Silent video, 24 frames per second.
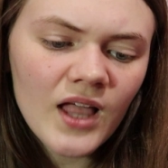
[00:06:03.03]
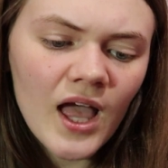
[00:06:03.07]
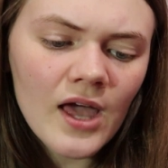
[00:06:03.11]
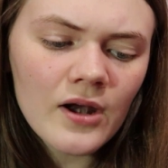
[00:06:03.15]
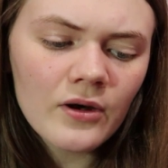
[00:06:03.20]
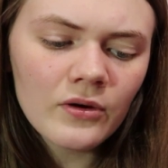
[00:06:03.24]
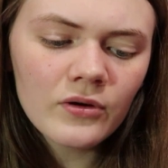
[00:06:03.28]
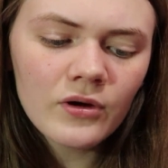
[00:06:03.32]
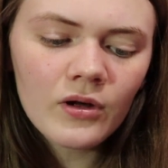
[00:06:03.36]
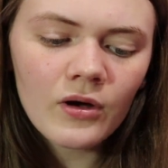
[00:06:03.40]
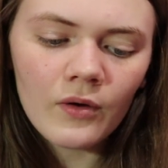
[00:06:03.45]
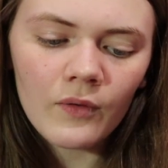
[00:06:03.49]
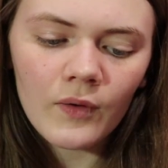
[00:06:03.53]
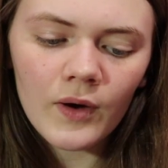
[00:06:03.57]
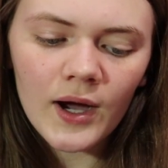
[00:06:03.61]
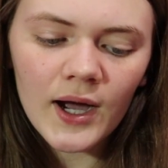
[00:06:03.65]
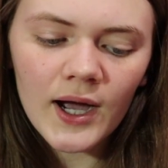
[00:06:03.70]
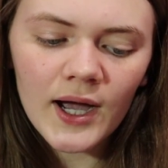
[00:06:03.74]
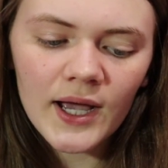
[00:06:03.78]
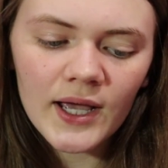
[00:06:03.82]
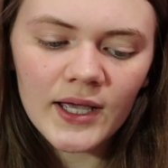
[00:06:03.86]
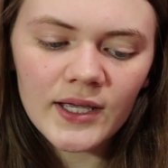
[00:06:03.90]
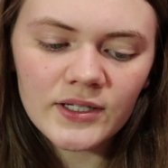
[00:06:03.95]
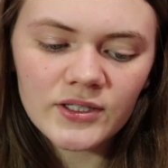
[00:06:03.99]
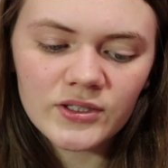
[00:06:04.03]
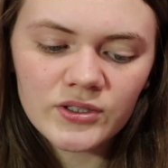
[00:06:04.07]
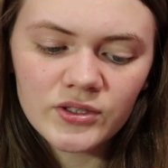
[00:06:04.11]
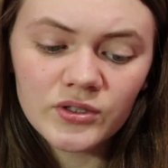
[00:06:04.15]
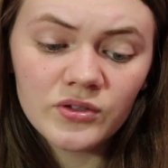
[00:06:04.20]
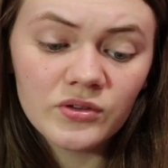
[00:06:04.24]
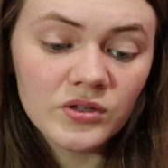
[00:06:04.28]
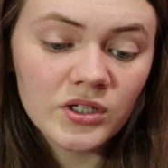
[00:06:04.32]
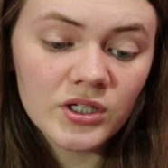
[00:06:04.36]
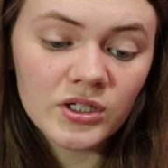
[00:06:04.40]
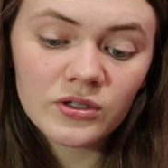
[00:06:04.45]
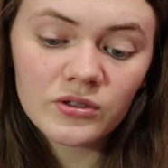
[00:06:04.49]
I don't know. I
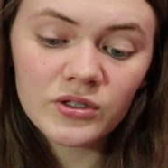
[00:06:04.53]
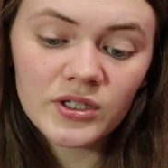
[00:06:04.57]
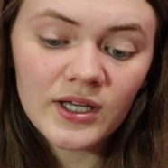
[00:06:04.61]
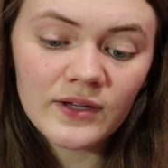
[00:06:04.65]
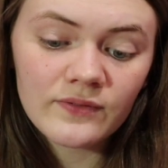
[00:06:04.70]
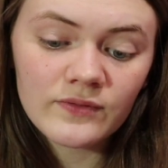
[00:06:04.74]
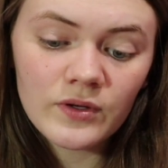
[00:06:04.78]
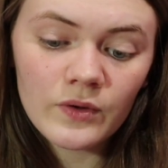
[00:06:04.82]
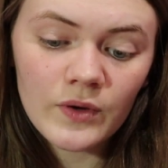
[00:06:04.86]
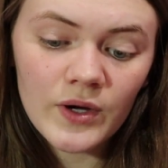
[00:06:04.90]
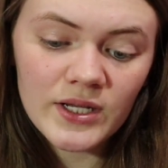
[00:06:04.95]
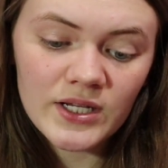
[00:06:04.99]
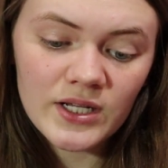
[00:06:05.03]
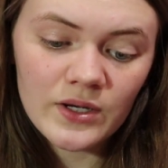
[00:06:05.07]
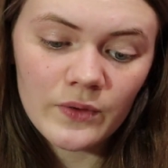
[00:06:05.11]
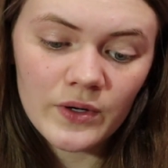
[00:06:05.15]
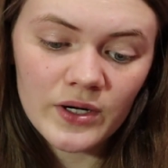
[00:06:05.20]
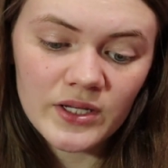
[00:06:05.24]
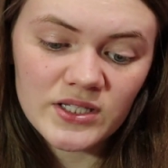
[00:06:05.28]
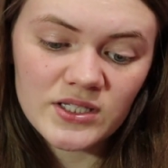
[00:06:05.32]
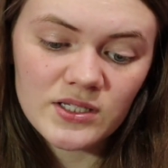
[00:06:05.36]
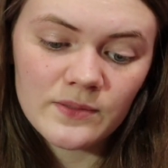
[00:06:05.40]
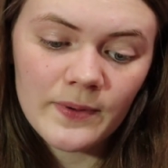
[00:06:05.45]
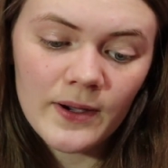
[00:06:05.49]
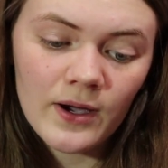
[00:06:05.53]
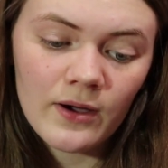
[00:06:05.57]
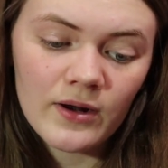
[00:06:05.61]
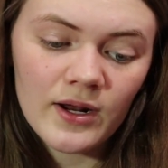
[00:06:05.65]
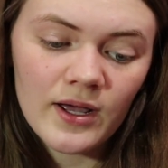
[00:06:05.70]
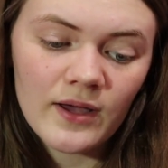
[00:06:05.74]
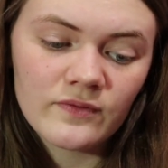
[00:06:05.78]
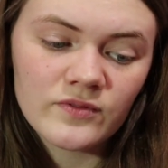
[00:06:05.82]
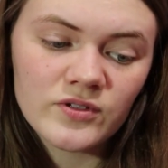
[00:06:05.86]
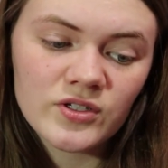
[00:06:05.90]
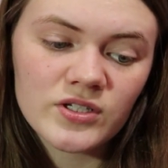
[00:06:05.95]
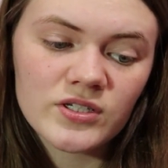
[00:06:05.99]
literally have no idea what it's about.
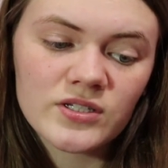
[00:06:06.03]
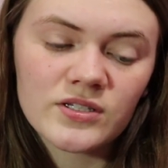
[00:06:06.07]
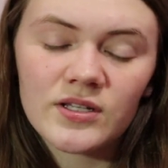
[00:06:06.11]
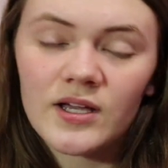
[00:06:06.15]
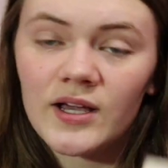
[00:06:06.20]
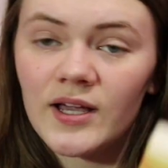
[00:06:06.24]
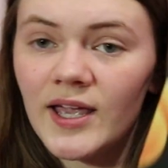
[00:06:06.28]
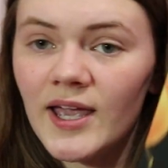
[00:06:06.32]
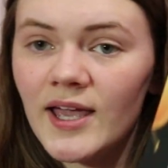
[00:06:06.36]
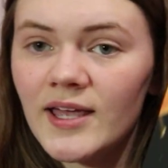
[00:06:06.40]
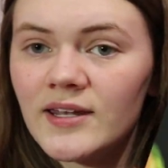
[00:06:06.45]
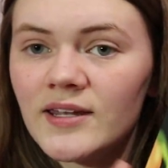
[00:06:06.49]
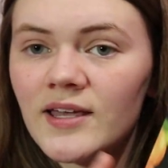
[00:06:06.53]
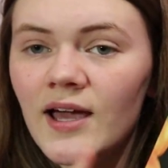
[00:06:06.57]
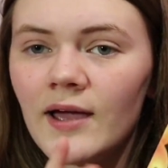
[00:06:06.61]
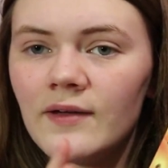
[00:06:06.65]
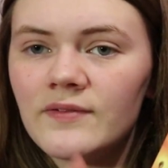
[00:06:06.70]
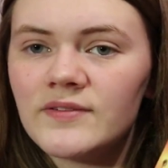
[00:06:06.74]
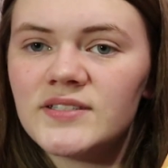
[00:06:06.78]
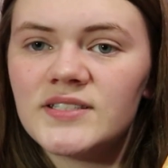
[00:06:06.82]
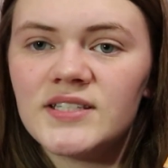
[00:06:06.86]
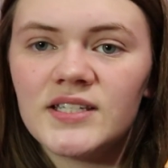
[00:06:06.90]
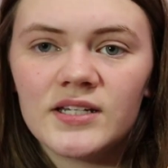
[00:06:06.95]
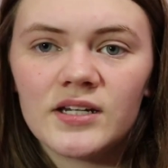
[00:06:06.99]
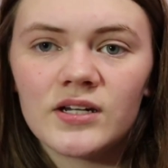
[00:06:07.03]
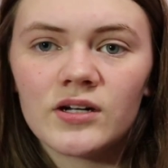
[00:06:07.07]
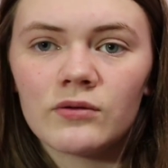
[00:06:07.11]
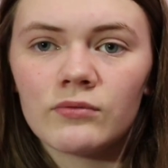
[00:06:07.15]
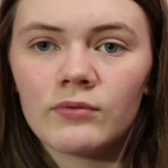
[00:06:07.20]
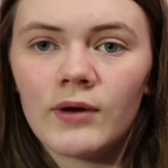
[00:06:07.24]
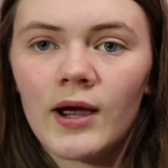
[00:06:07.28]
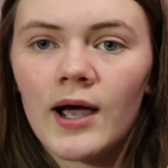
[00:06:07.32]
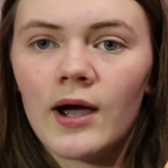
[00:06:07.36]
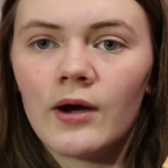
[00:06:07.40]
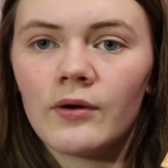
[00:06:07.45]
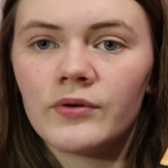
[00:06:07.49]
I've seen it
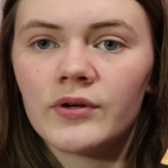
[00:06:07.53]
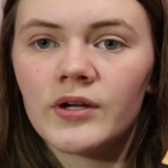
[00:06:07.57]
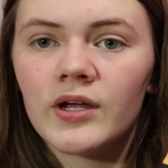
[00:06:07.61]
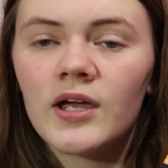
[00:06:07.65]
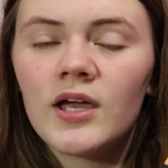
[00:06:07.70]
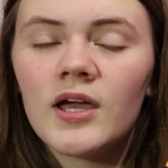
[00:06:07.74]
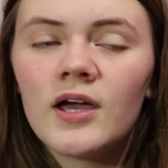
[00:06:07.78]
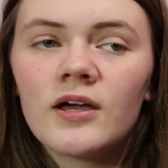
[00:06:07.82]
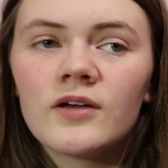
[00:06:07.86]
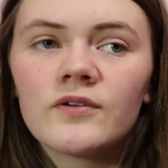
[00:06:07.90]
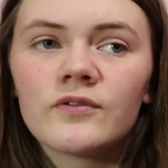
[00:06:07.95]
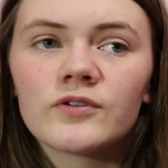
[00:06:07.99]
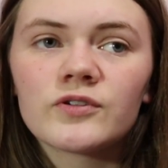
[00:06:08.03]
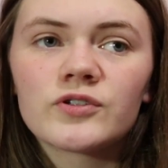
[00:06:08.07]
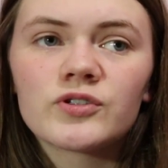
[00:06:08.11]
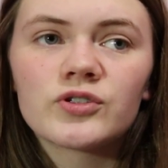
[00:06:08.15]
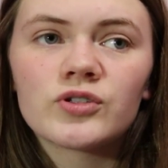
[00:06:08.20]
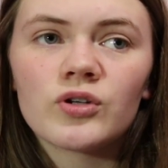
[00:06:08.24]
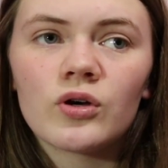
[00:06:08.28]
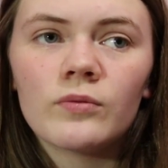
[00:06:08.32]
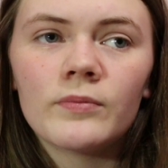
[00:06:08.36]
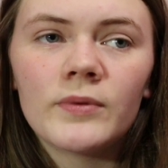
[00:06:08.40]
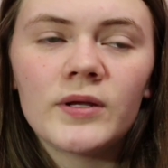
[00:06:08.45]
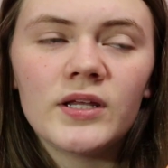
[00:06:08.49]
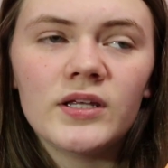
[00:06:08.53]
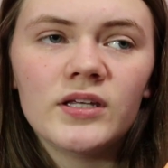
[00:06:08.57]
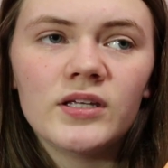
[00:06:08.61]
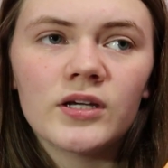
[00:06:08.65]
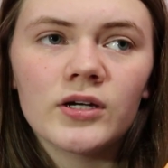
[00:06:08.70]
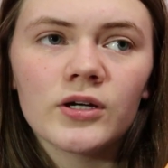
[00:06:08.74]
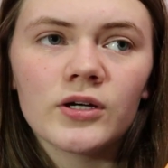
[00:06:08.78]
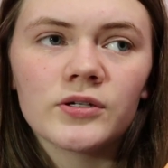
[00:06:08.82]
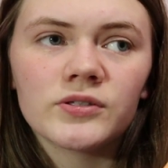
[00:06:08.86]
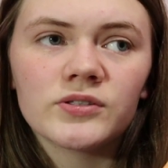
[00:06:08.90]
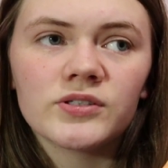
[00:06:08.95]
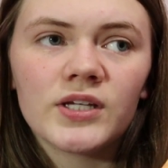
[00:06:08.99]
around for so many
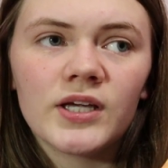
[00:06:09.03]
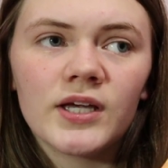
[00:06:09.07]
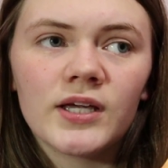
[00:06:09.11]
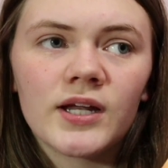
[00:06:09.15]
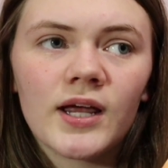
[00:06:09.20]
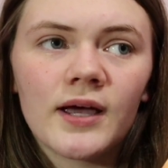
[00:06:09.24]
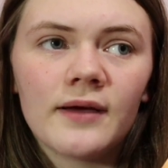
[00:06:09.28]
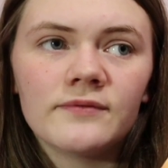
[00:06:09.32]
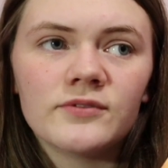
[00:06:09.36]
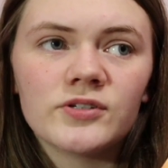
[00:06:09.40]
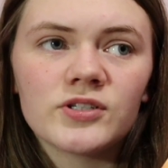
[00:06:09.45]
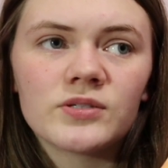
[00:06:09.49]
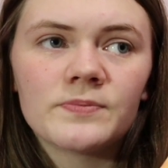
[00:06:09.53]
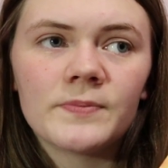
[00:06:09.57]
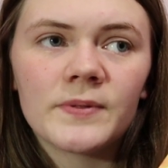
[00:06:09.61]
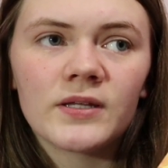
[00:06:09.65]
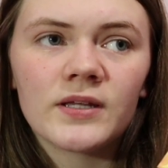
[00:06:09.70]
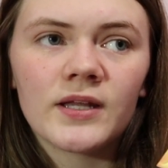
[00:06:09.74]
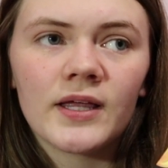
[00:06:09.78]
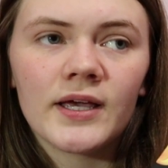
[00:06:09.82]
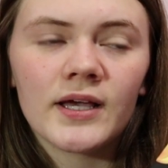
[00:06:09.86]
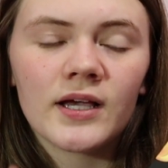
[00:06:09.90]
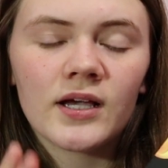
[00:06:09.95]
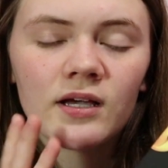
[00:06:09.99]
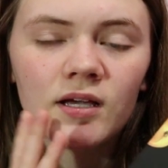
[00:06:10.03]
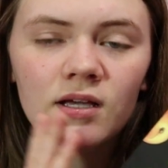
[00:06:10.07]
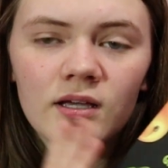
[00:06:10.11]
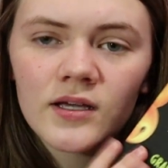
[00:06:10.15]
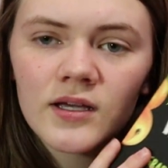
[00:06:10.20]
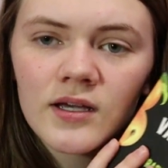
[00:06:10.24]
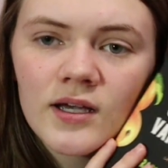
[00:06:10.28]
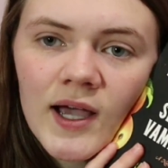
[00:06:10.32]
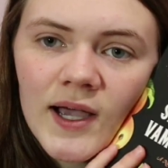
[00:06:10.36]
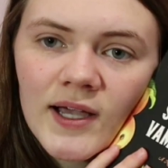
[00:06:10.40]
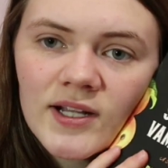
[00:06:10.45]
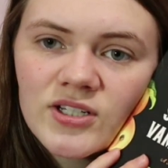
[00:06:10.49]
years and I've just been like,
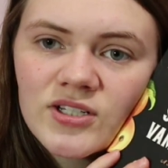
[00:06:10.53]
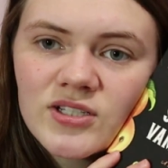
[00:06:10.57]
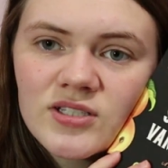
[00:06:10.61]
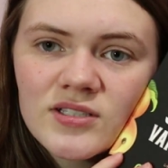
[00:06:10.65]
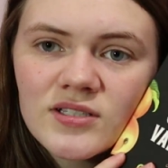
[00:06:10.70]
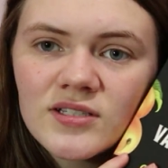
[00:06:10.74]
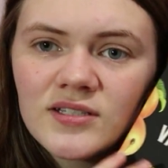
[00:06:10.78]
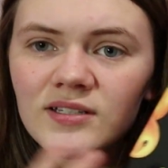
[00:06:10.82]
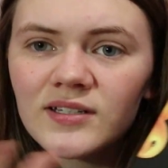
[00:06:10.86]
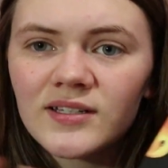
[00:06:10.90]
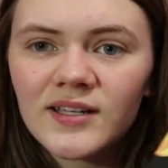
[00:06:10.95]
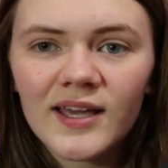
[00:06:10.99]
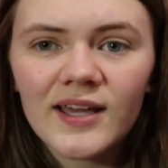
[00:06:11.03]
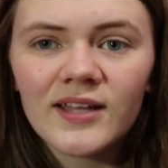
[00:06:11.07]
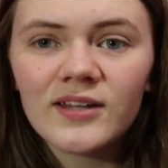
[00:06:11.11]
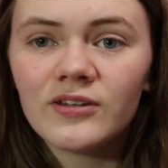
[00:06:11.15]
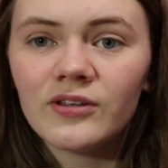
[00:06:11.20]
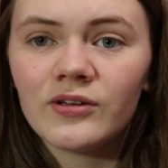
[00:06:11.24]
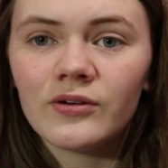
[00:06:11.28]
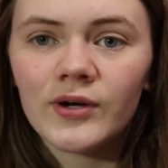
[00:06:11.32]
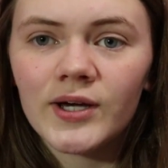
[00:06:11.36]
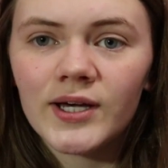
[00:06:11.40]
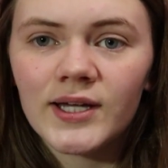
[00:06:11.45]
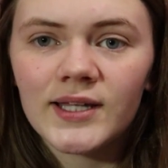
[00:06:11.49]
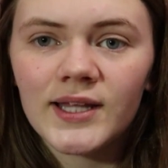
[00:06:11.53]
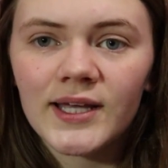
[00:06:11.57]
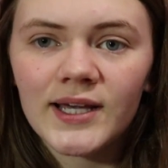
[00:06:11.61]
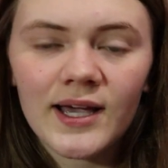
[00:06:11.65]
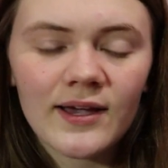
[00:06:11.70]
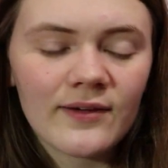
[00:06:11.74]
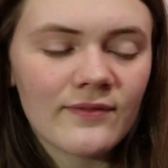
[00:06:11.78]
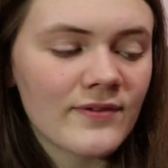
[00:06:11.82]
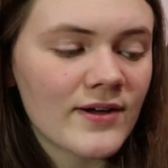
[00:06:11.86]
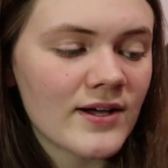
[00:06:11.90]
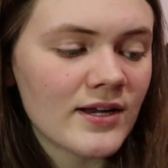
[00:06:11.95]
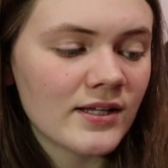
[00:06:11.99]
I just need to get to it. Like,
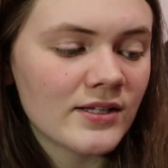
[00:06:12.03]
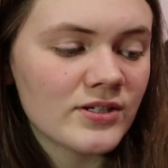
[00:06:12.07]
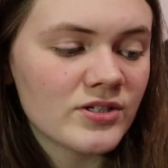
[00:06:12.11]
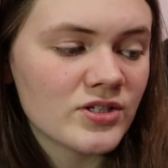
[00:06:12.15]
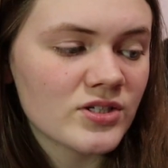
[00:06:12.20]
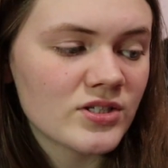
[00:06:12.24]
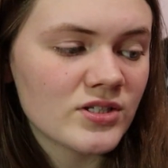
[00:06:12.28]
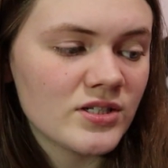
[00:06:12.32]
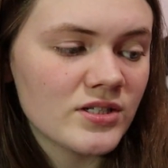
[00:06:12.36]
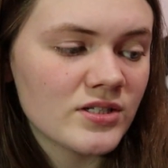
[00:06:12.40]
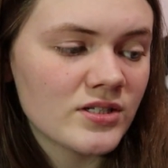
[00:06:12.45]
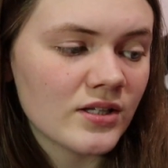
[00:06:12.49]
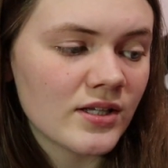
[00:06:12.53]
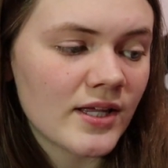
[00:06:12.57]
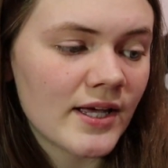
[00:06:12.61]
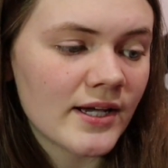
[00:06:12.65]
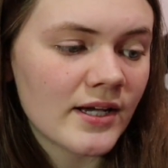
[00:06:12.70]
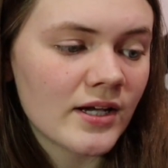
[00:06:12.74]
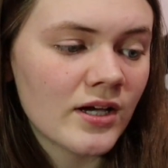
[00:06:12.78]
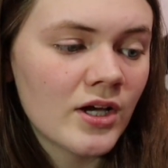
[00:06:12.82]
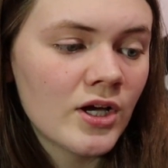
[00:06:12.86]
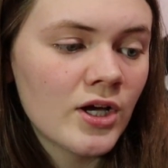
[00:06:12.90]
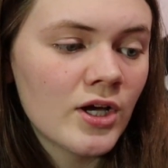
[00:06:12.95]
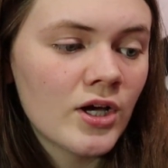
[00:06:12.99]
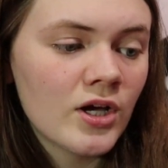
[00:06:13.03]
I finally just need to, like,